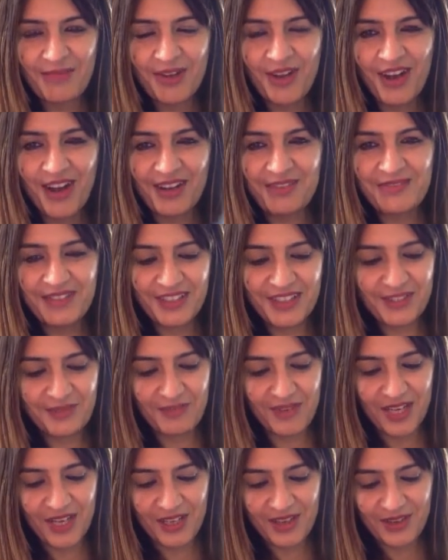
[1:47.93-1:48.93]
Your hard work is
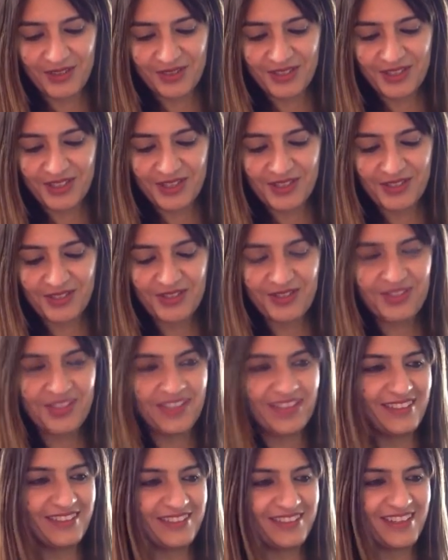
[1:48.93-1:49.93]
paying off. So it's going to
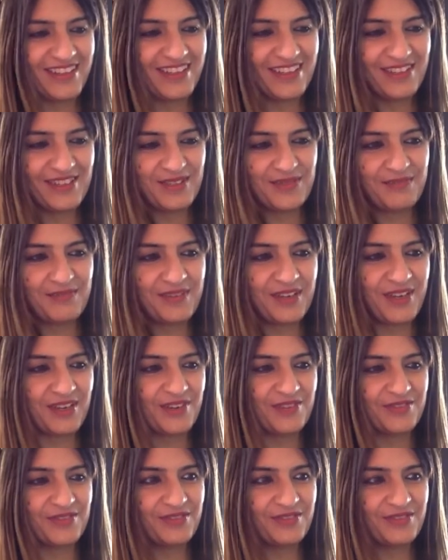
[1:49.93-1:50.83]
really going to pay off.